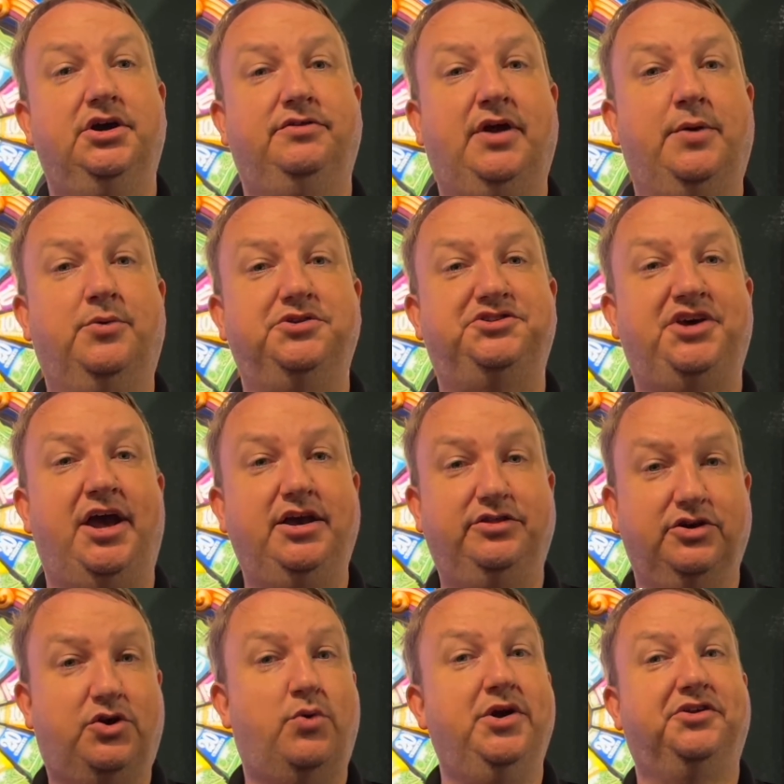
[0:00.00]
they would take the
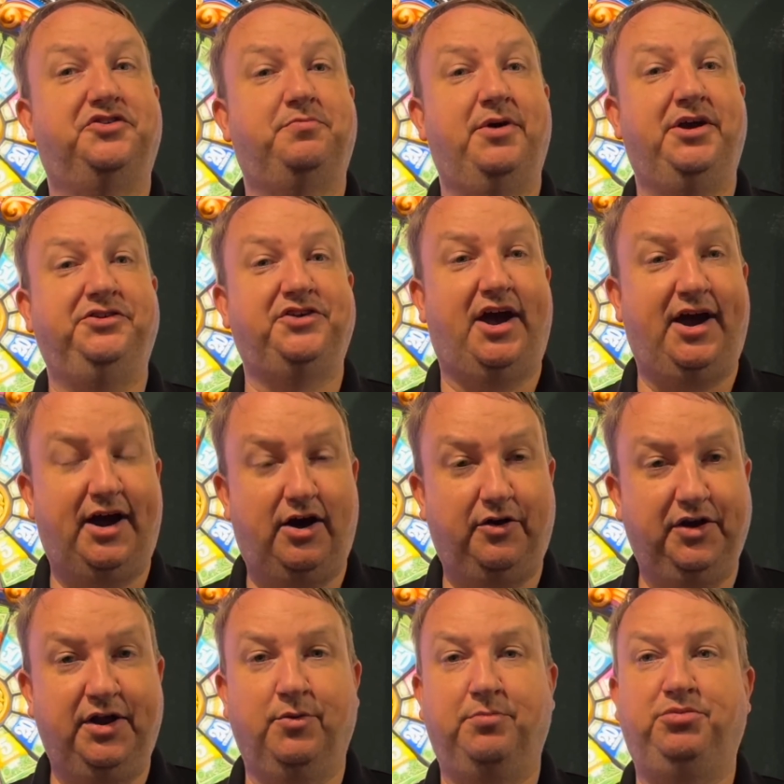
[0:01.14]
queen of spades out
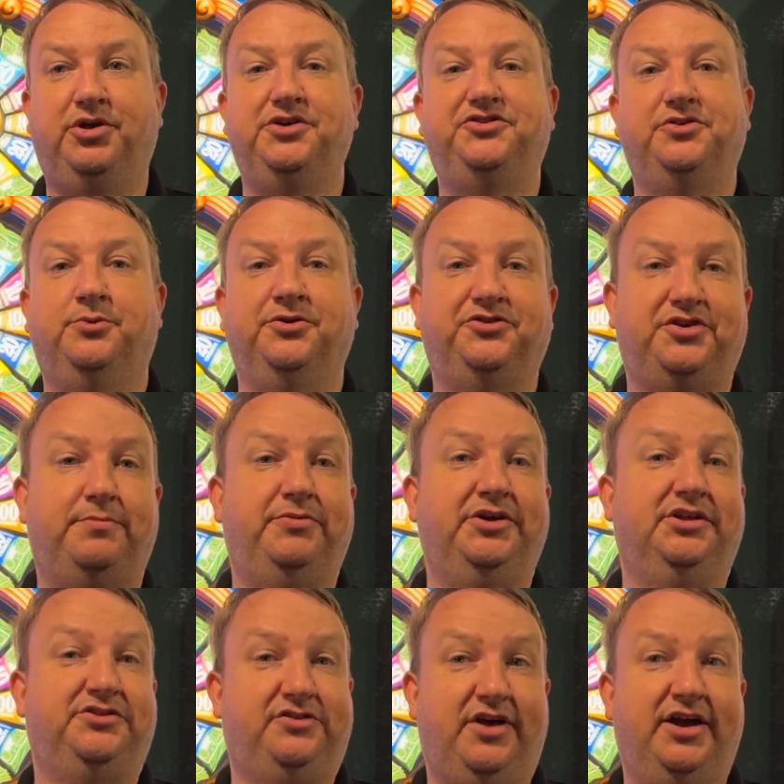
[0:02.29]
and replace it with something
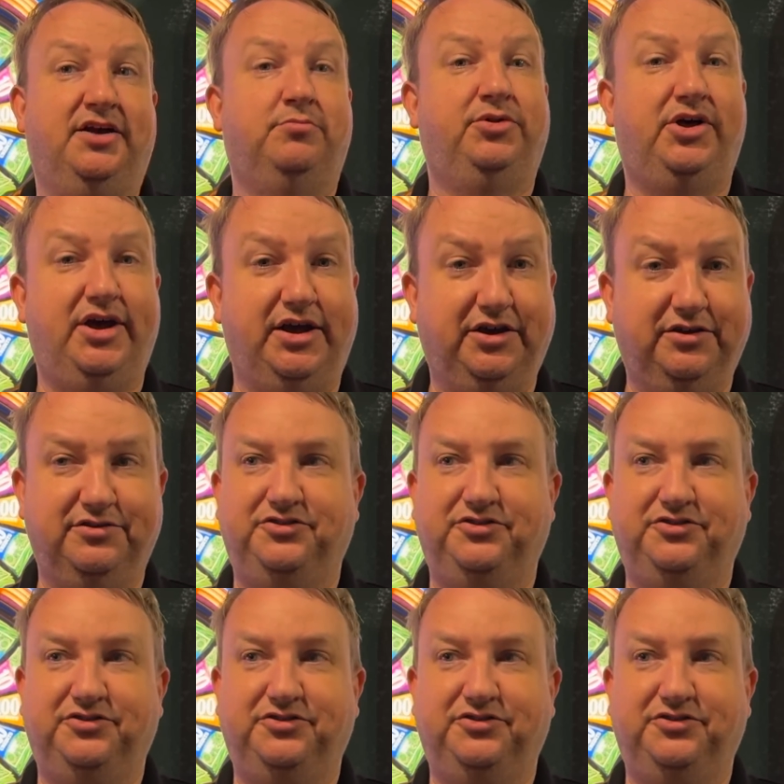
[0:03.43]
that's like a blank.